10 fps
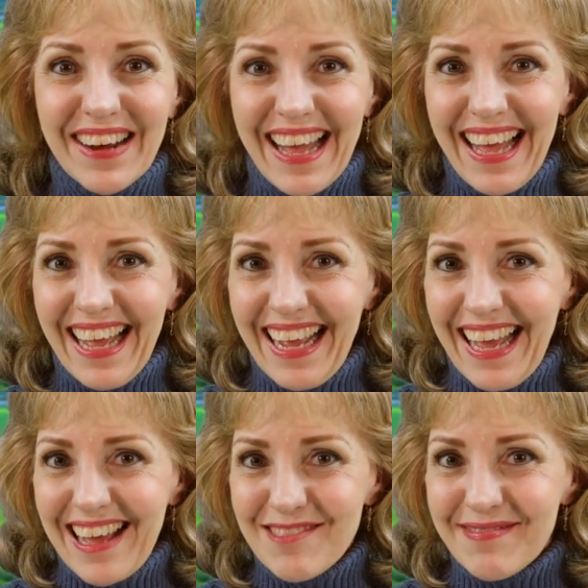I
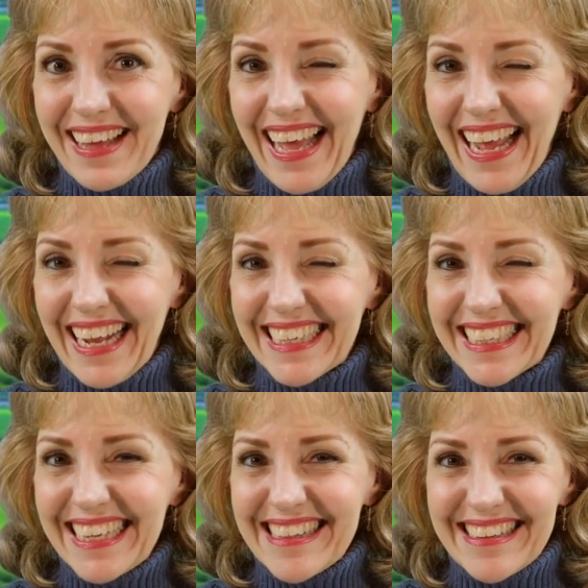have my
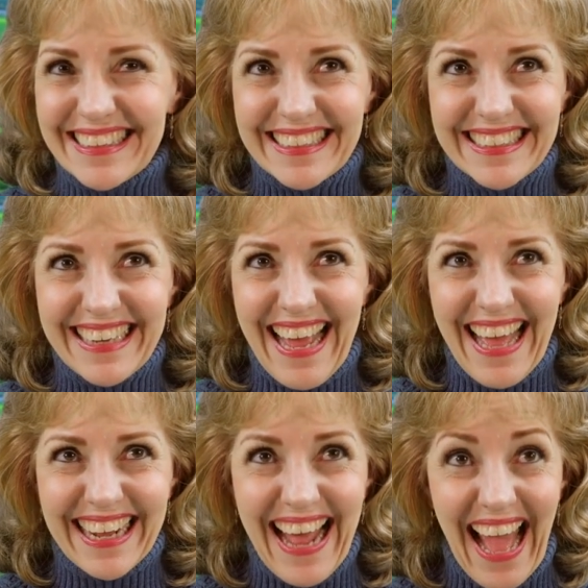tasty
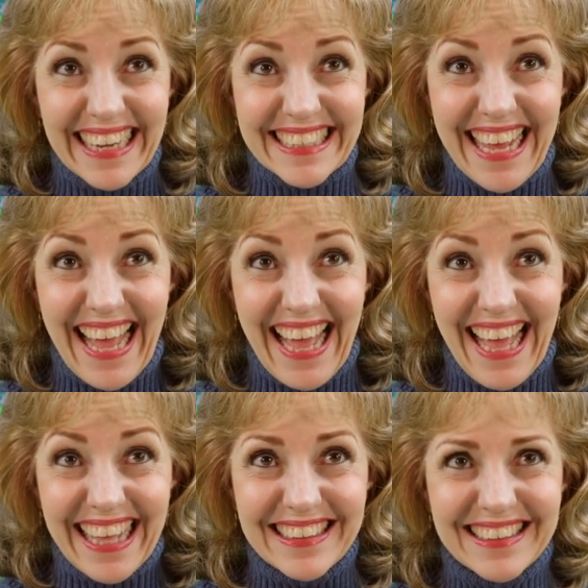Ted. Hi
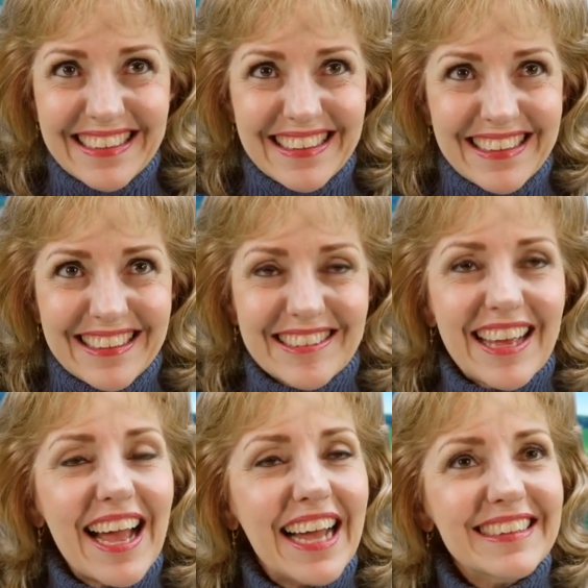Ted.
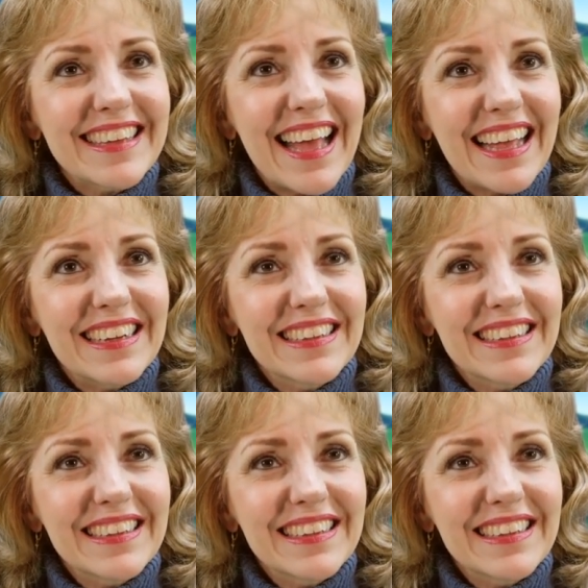Say hi Ted.